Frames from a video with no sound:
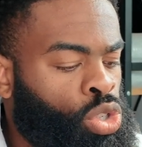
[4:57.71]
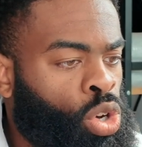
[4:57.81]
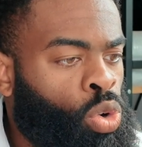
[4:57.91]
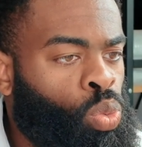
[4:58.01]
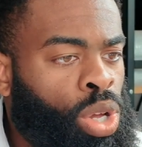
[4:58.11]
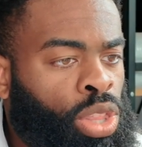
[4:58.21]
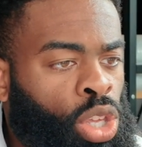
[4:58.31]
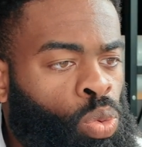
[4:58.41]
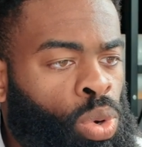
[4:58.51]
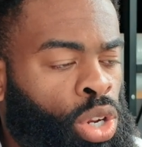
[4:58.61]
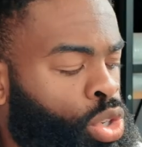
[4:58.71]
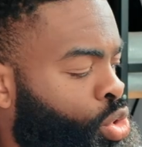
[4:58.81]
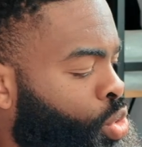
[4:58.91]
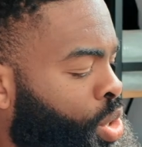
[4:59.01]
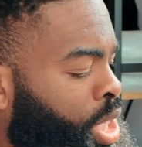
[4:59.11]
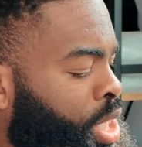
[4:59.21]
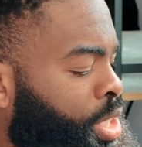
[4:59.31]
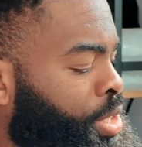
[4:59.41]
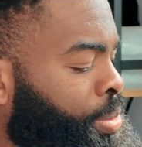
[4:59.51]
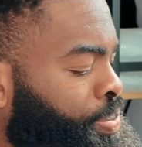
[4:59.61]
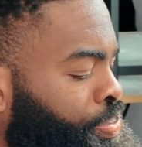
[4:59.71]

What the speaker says: So one thing you want to do is